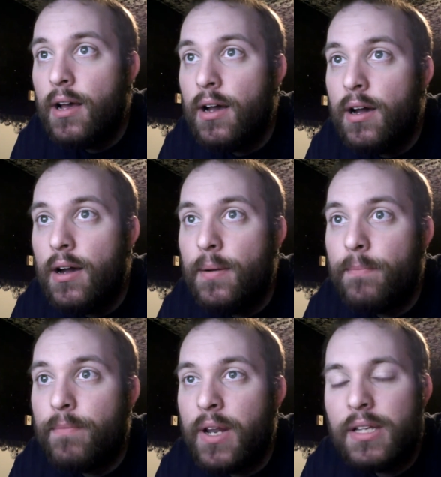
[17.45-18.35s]

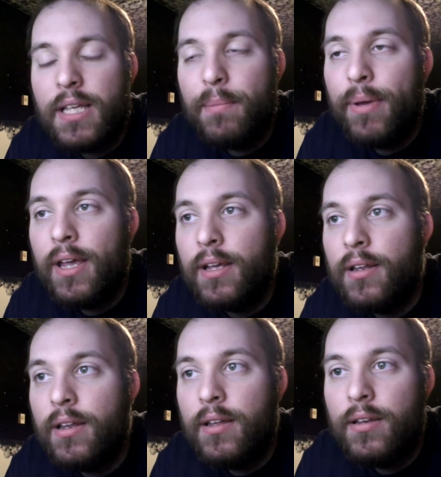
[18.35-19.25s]
and I say
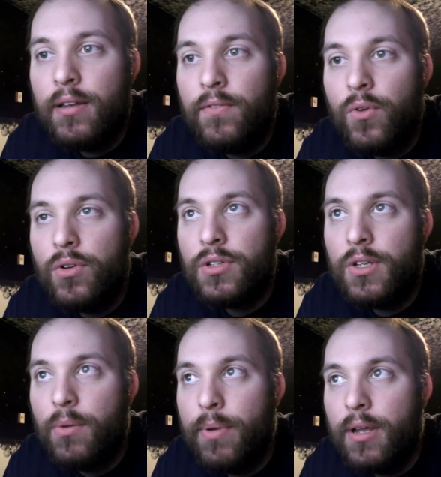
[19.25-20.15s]
pagan, and if you
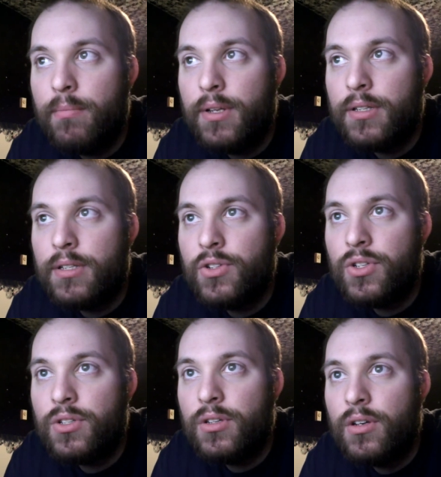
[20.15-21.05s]
understand what pagan means, it's
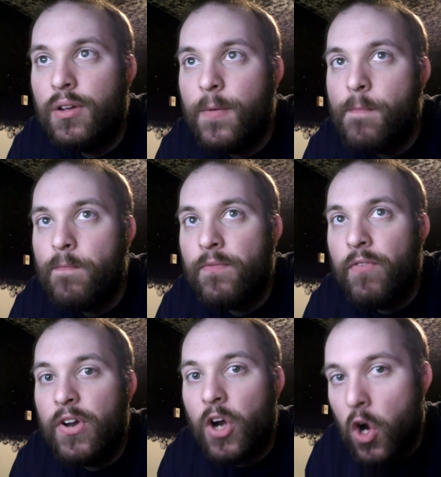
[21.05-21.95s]
just
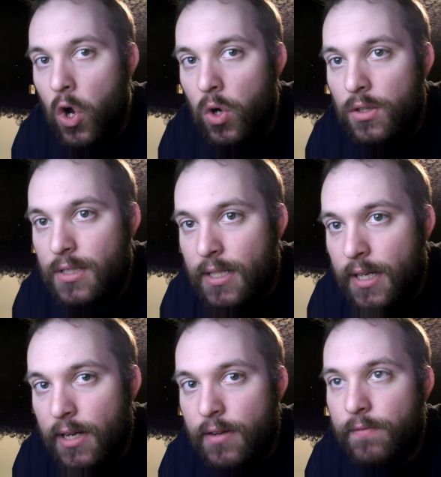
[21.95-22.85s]
very
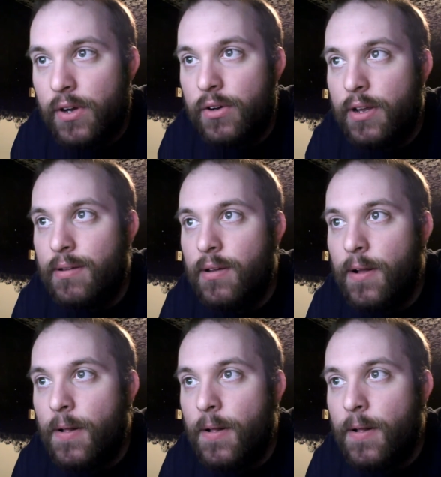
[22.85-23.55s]
occultic, very